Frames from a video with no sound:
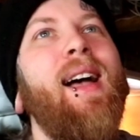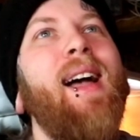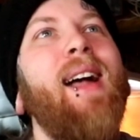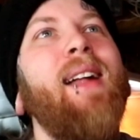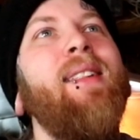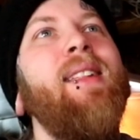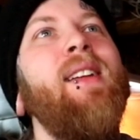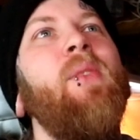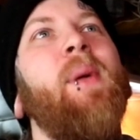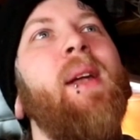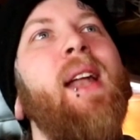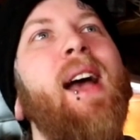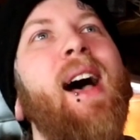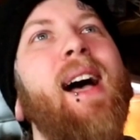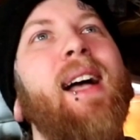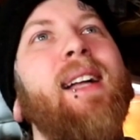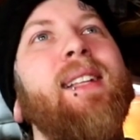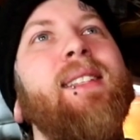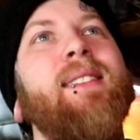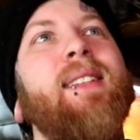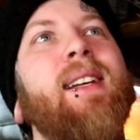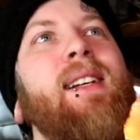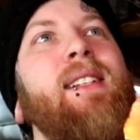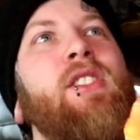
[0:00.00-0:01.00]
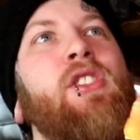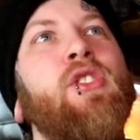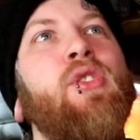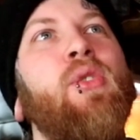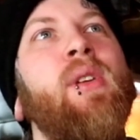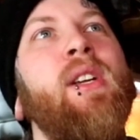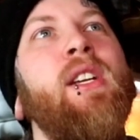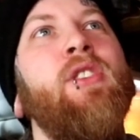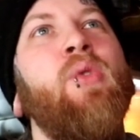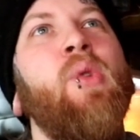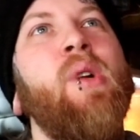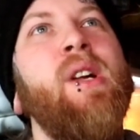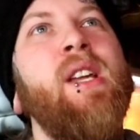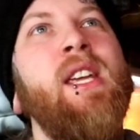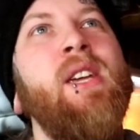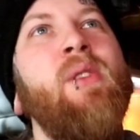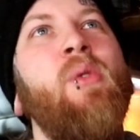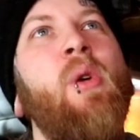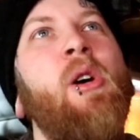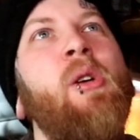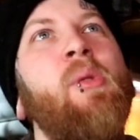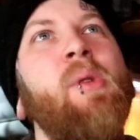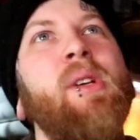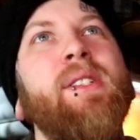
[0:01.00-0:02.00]
I think when hindsight's 20/20,
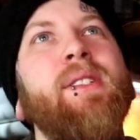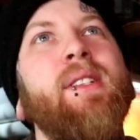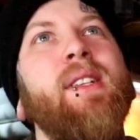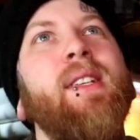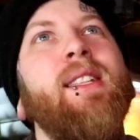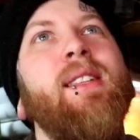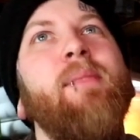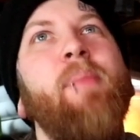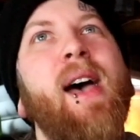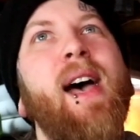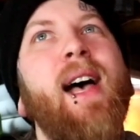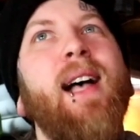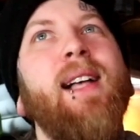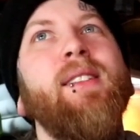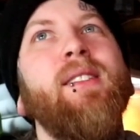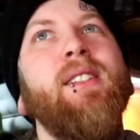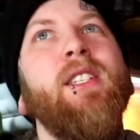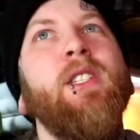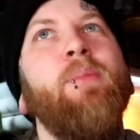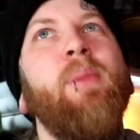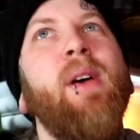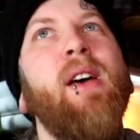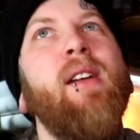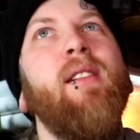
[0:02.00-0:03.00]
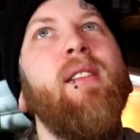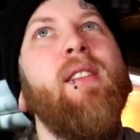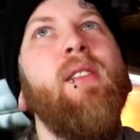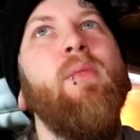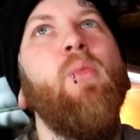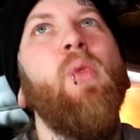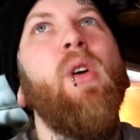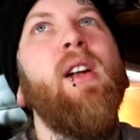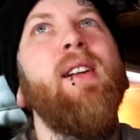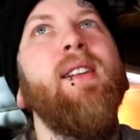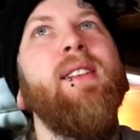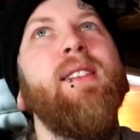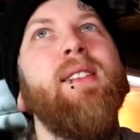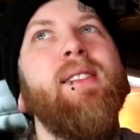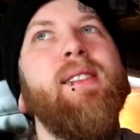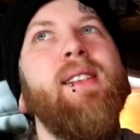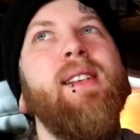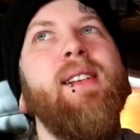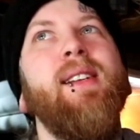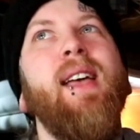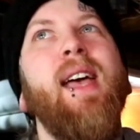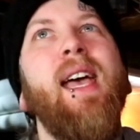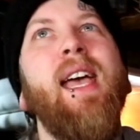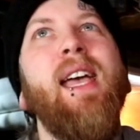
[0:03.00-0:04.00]
you always think the past is better than what it is
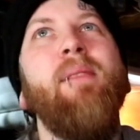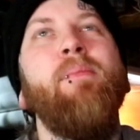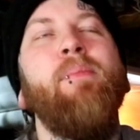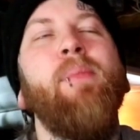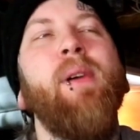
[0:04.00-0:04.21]
today.